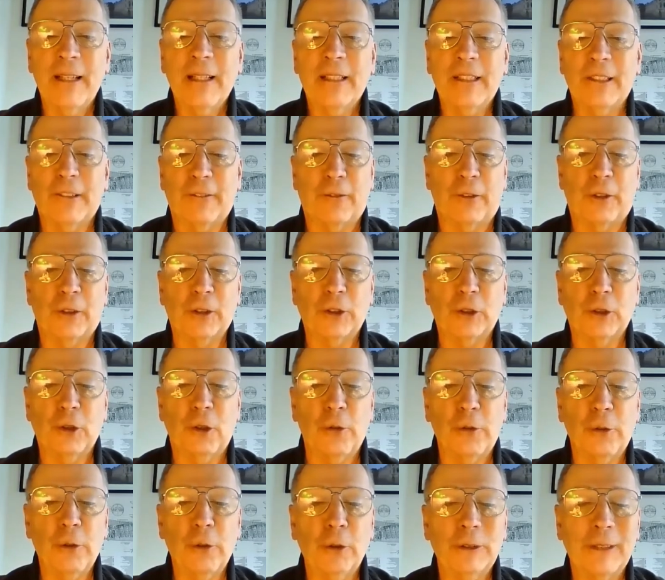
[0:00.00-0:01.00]
The first
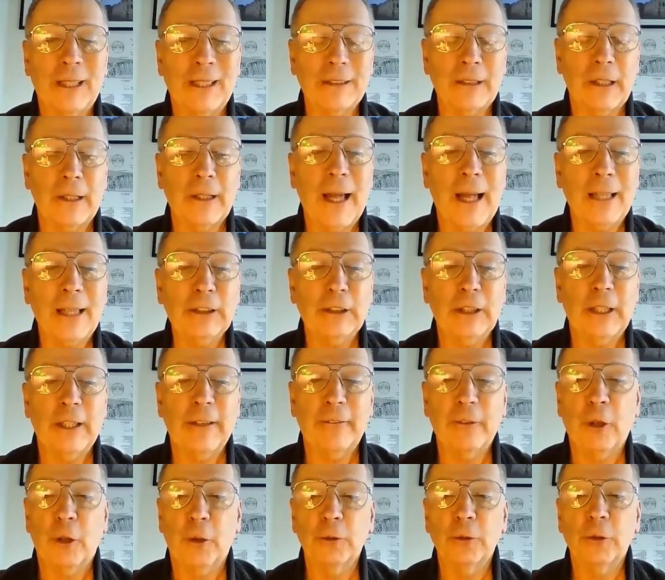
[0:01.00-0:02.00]
known use as an adjective
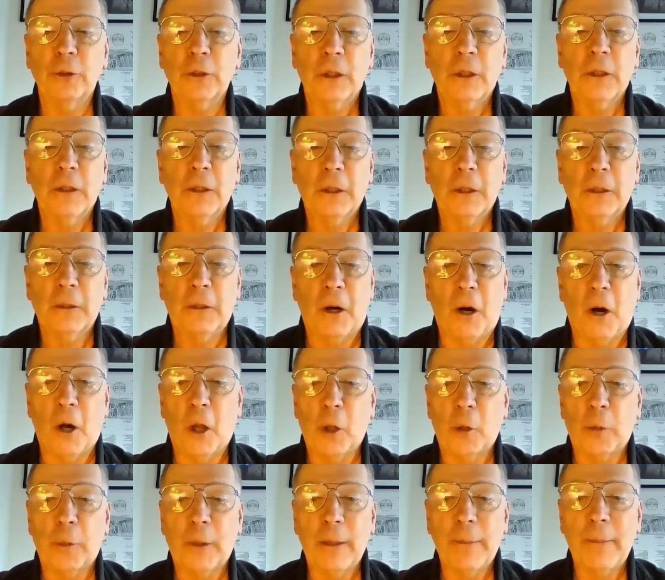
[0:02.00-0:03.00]
goes all the
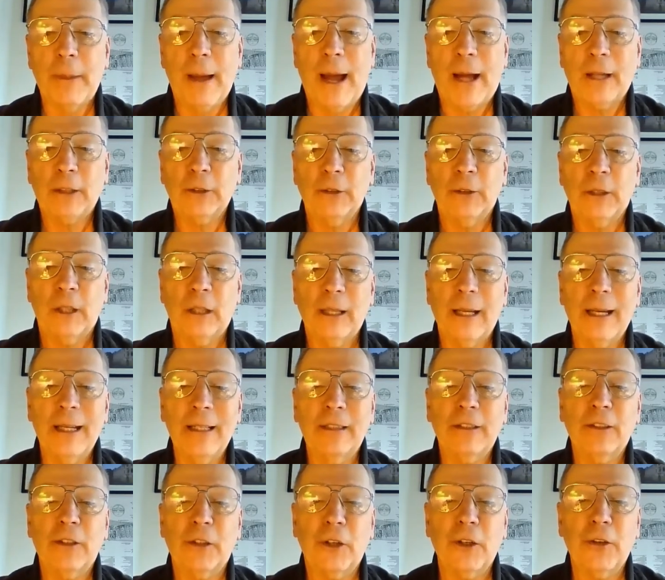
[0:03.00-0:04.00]
way back to the late
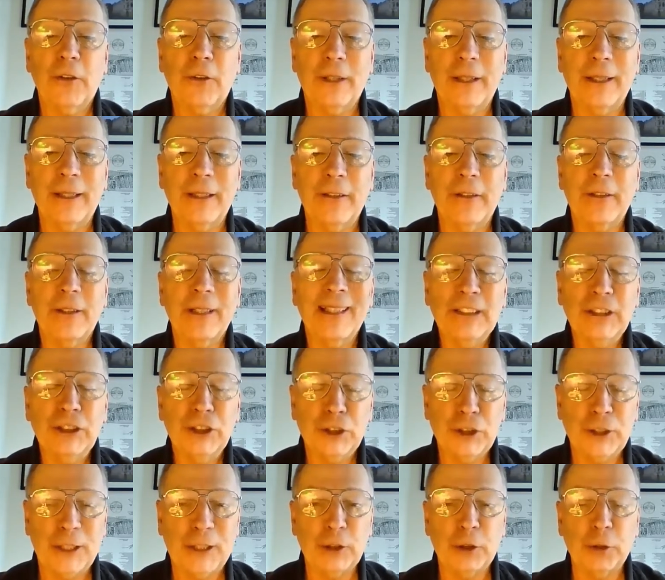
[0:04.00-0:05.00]
13th
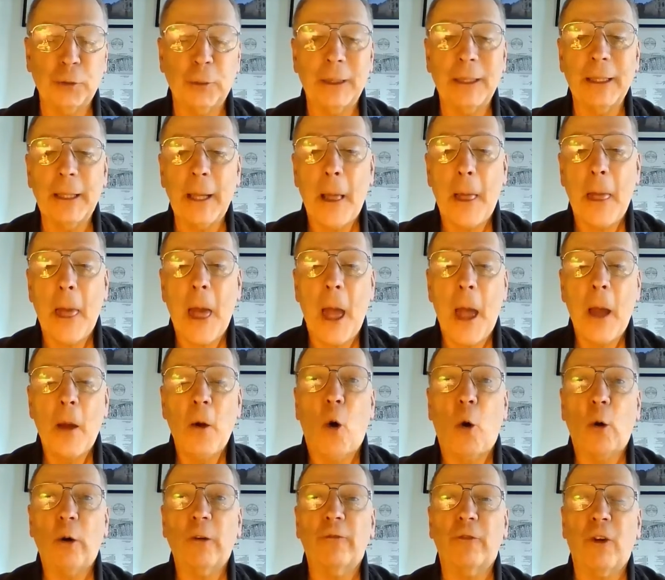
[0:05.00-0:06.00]
century.
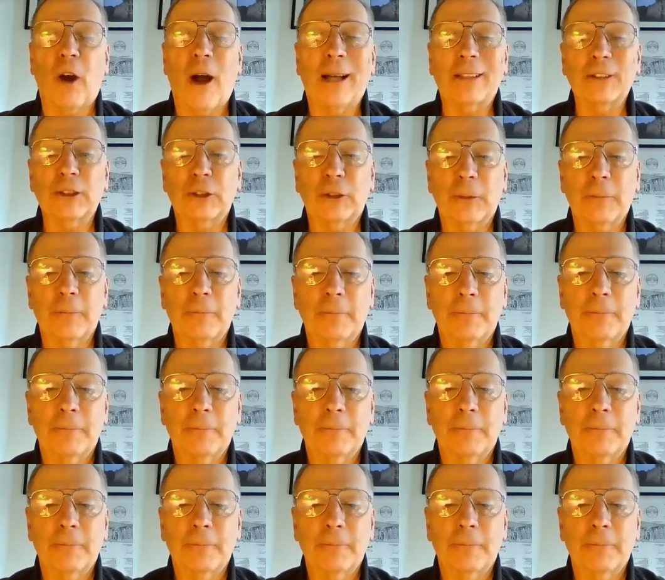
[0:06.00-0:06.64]
Hoarfrost.